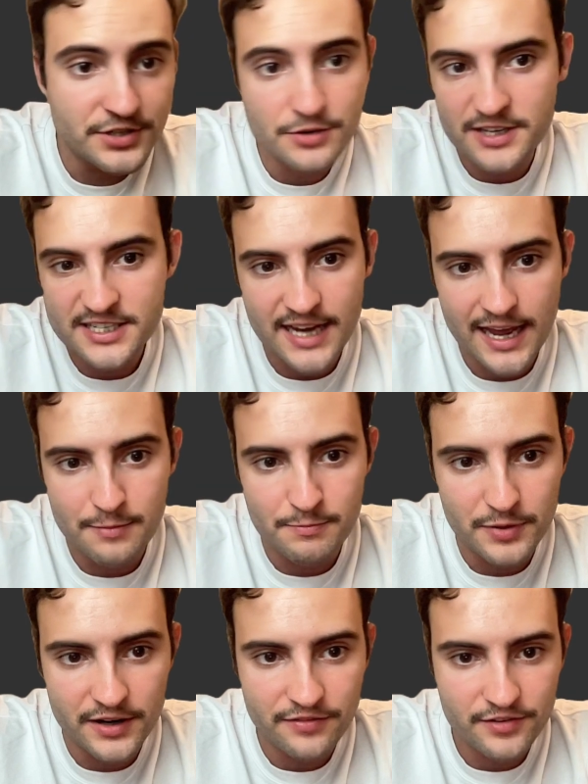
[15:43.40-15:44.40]
do the same,
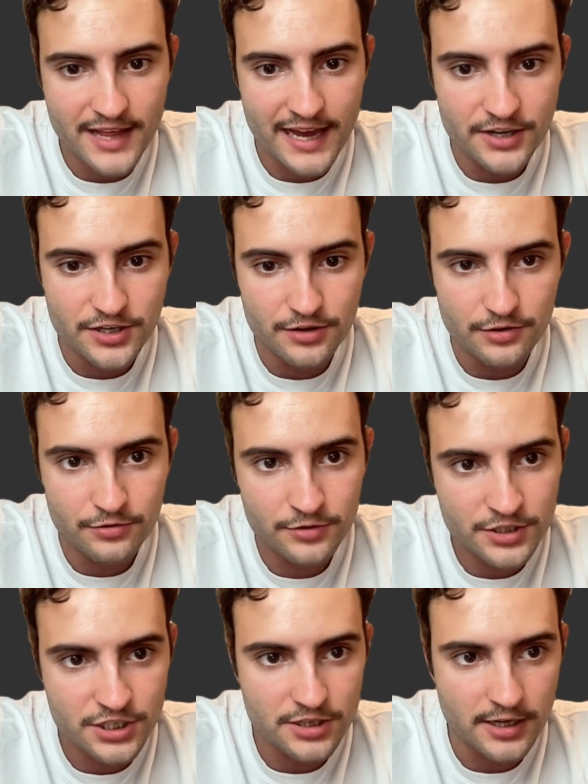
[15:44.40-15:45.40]
but for that new
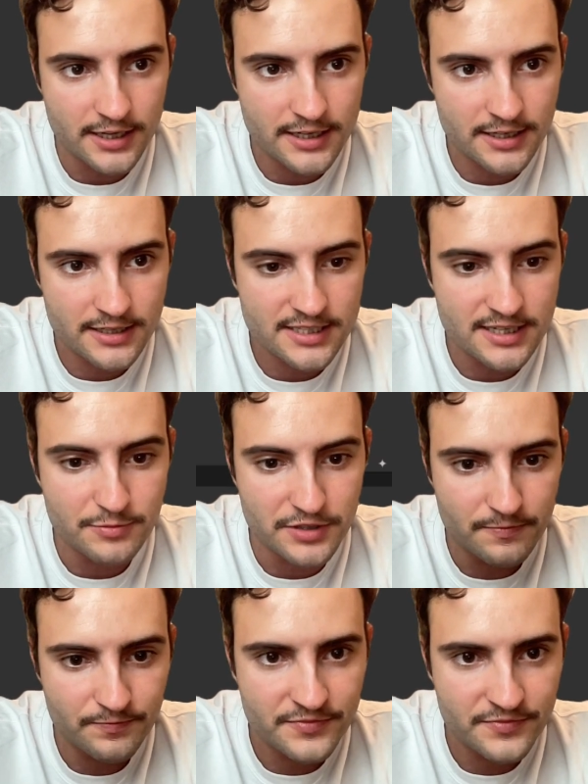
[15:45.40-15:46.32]
stock symbol.